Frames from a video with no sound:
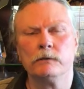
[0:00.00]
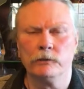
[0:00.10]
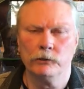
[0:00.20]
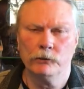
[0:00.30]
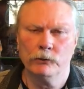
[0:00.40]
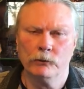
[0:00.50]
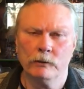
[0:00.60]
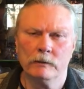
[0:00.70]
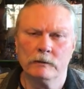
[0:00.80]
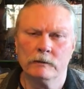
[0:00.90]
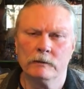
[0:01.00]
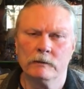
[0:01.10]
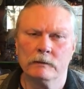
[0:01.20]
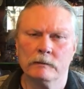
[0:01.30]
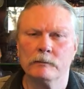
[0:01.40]
to
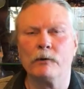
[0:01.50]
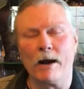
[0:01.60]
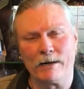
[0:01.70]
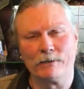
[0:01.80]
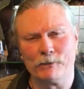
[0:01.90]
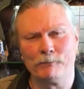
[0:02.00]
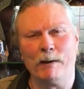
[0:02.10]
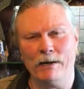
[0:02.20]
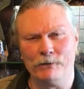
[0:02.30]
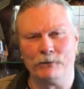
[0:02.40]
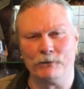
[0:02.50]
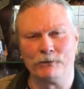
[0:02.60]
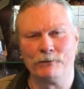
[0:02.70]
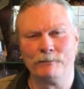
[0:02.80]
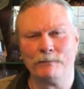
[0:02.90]
practice
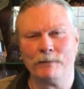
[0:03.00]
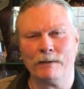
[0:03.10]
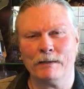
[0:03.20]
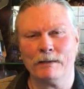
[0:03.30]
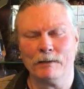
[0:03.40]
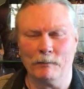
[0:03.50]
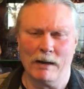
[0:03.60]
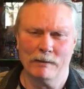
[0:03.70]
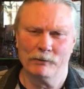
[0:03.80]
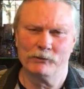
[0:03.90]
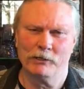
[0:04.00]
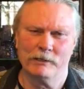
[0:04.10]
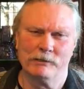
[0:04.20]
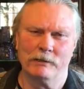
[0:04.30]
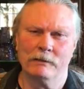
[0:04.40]
patience. The Bible
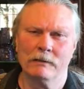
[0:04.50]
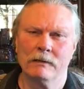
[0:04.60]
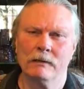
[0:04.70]
says that